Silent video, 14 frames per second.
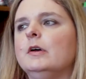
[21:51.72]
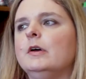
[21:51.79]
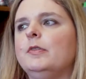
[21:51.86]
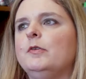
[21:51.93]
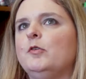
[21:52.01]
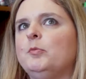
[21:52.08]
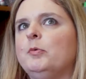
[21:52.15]

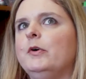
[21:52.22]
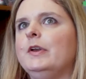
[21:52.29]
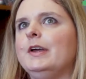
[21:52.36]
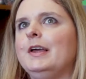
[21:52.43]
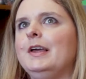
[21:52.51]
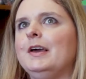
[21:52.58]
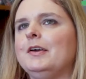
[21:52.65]
At this point,
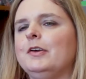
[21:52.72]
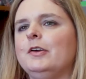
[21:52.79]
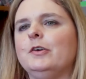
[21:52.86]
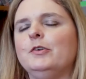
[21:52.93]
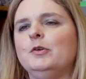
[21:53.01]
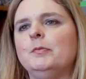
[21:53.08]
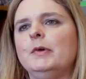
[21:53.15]
it can't
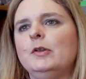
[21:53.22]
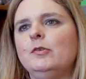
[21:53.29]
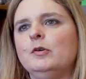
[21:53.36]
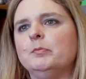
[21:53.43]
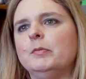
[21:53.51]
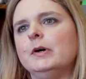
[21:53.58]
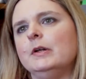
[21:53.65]
cure
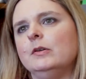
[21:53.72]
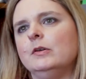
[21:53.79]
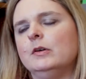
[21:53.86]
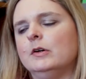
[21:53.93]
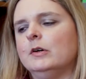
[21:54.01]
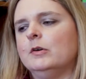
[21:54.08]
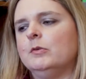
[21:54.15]
dementia, but
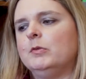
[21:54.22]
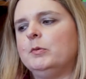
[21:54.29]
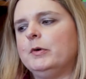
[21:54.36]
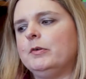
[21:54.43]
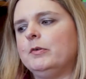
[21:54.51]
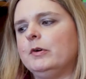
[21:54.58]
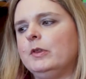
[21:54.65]
what
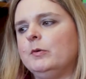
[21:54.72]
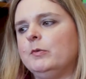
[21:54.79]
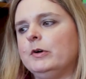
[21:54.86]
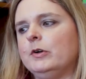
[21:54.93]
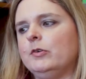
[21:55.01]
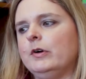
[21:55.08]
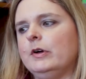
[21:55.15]
we really
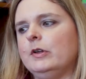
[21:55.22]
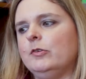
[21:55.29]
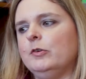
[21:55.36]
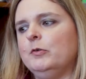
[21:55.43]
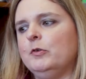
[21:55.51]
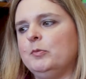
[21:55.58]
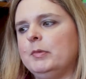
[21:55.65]
want to try to
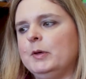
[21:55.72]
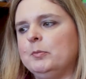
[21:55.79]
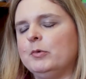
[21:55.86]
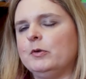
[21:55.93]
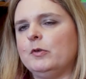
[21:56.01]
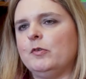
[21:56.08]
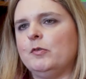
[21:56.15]
do with
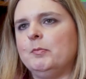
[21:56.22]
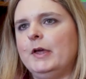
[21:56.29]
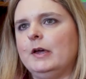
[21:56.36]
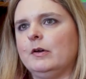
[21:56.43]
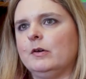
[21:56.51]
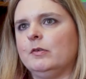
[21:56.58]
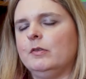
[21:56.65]
people is
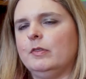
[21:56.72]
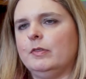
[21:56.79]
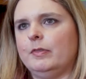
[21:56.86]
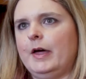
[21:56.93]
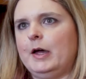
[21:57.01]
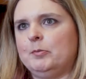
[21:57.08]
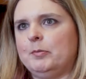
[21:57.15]
make
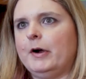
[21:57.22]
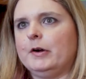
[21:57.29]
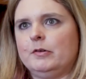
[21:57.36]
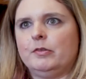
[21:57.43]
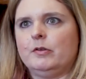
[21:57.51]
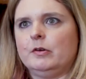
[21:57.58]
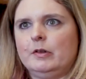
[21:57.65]
that part
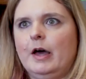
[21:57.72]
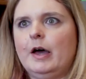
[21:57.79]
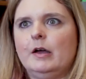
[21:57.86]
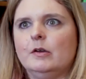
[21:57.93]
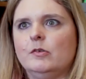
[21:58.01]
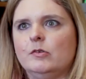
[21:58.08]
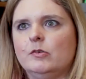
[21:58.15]
of their
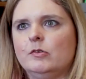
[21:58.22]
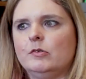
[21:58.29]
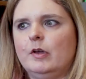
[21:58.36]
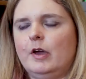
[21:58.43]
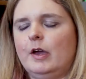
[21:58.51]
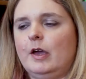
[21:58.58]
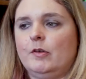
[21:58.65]
lives
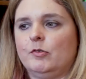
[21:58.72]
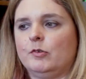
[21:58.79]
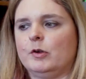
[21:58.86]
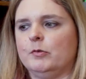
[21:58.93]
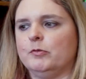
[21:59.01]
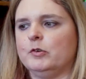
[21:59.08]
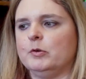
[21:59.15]
as
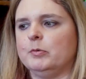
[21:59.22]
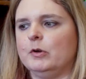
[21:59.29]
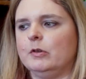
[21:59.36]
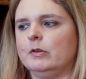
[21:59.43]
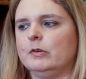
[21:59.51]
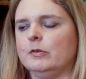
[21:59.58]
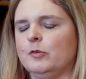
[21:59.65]

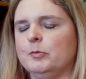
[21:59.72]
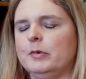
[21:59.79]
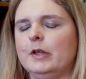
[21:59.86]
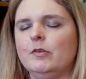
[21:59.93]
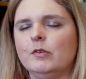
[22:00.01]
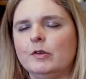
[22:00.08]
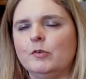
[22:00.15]
comfortable and as
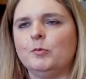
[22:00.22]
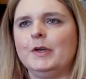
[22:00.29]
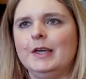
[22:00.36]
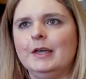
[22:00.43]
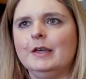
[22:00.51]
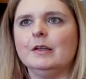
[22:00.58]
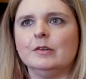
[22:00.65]
pleasant as we
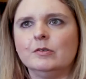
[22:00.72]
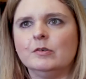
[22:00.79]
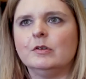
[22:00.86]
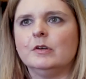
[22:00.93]
can.